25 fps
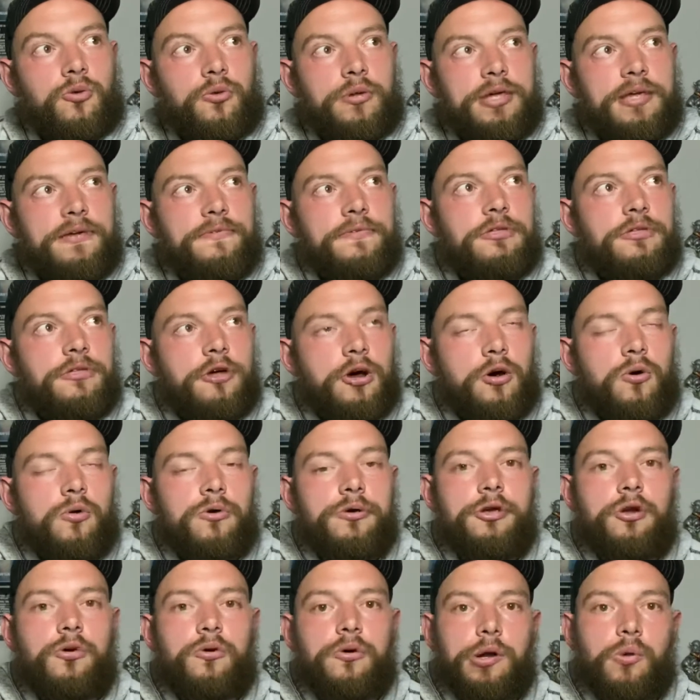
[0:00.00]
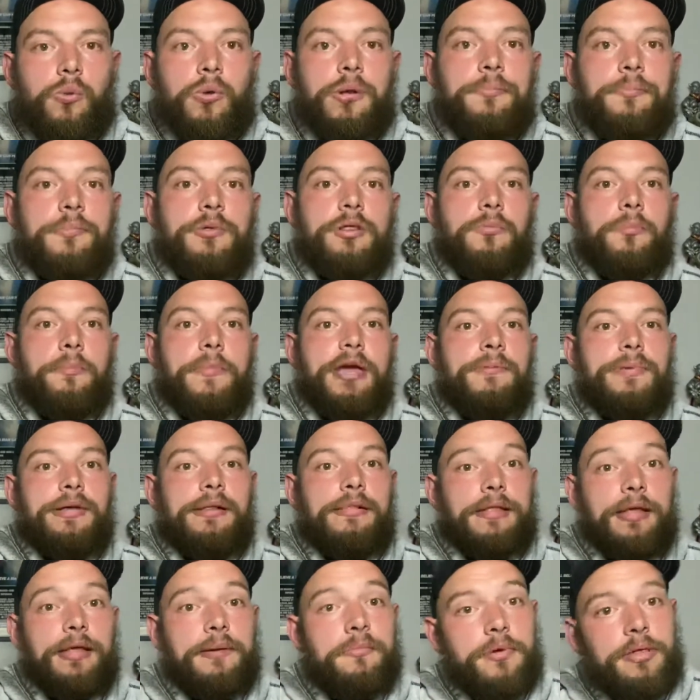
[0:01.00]
even though your equipment may be
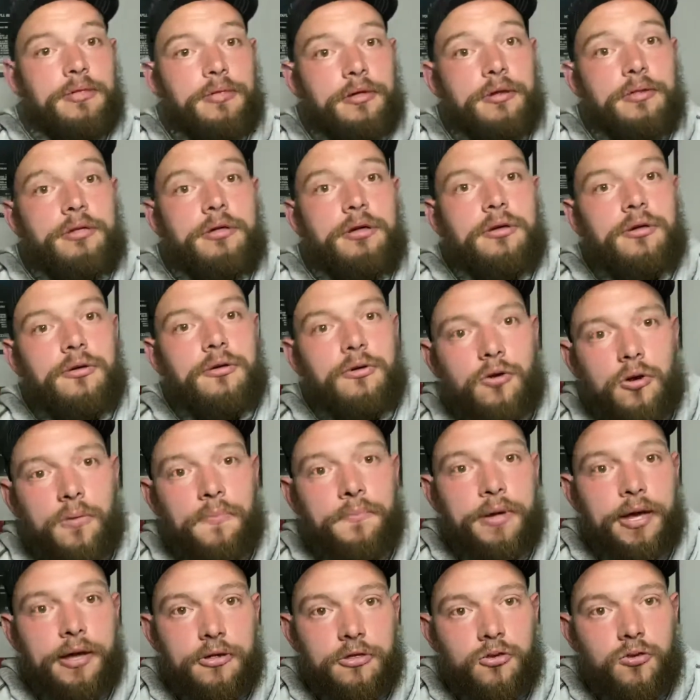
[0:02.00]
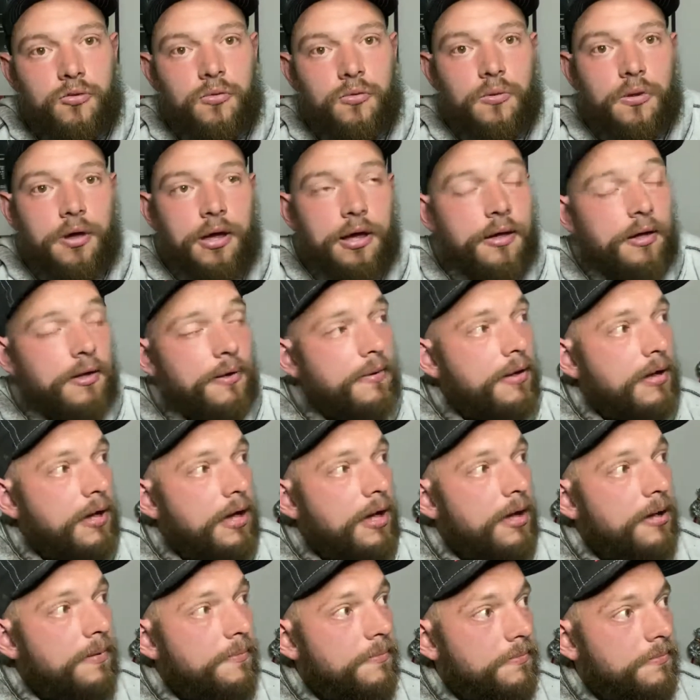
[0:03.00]
limited compared to
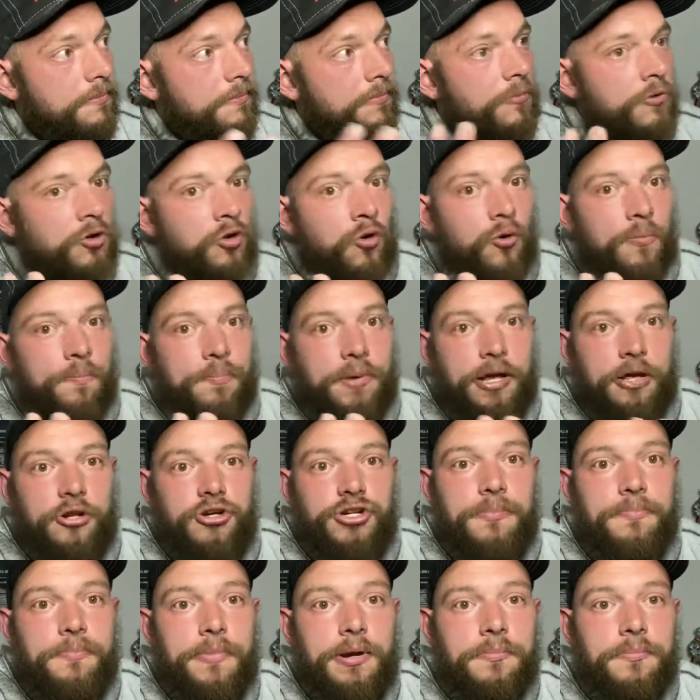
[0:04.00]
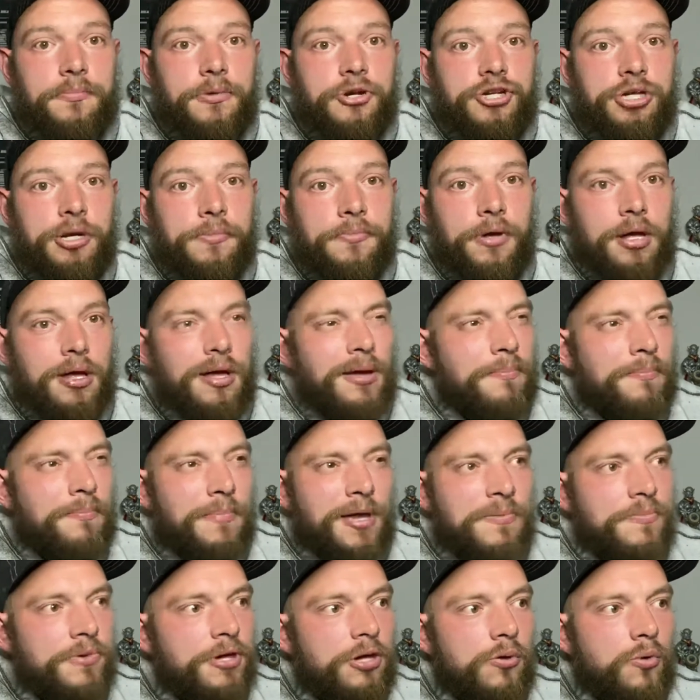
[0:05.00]
your big gym membership,
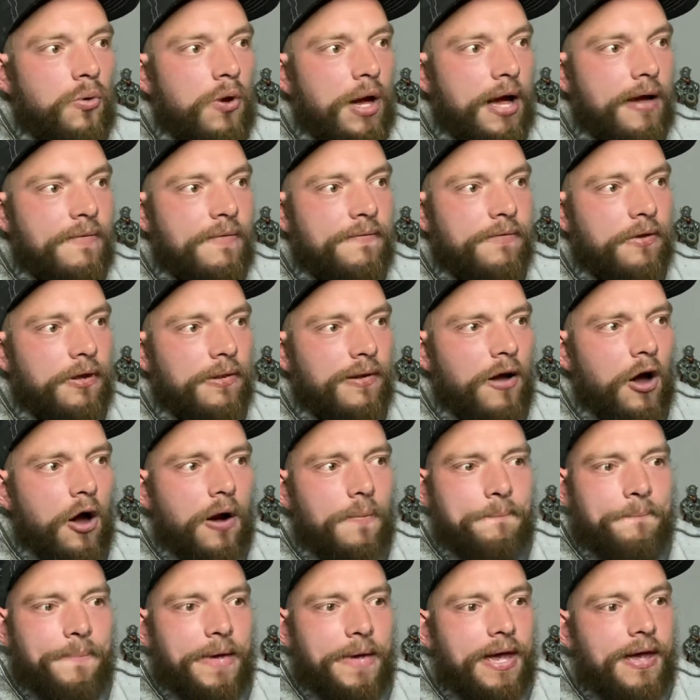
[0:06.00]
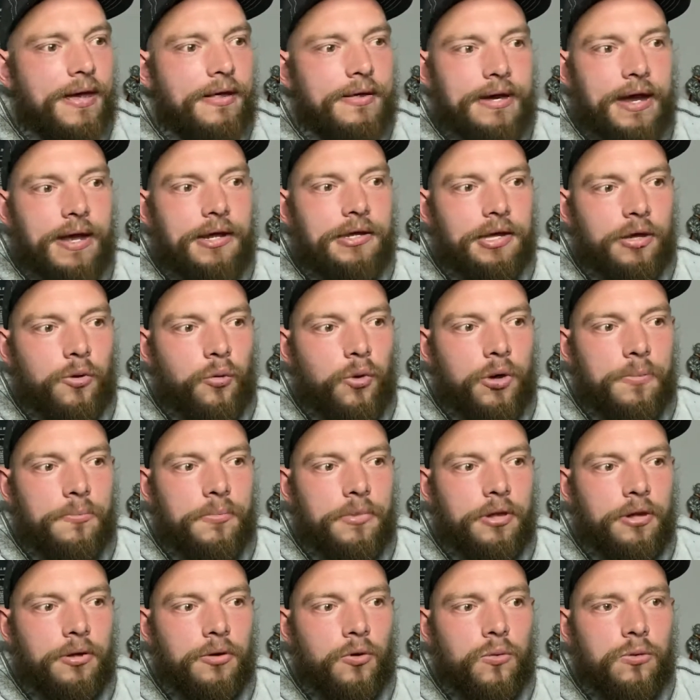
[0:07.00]
maybe you have barely any equipment
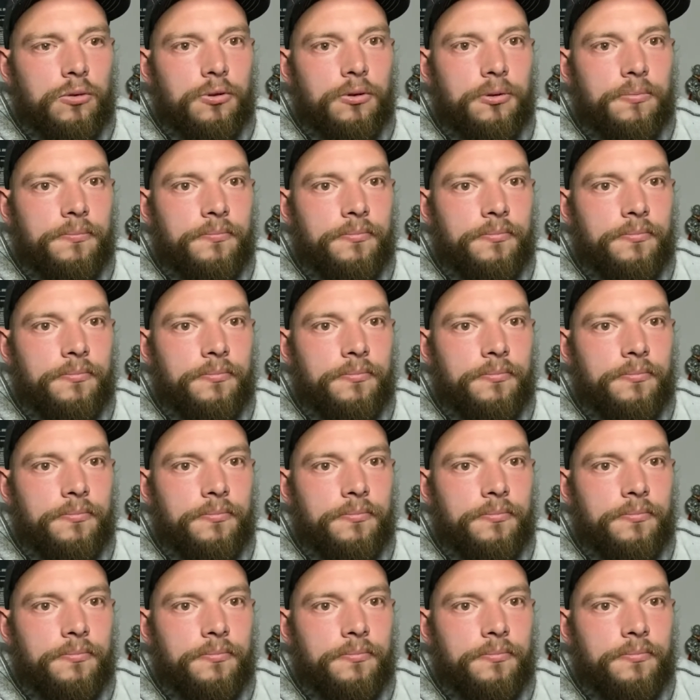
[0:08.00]
at all.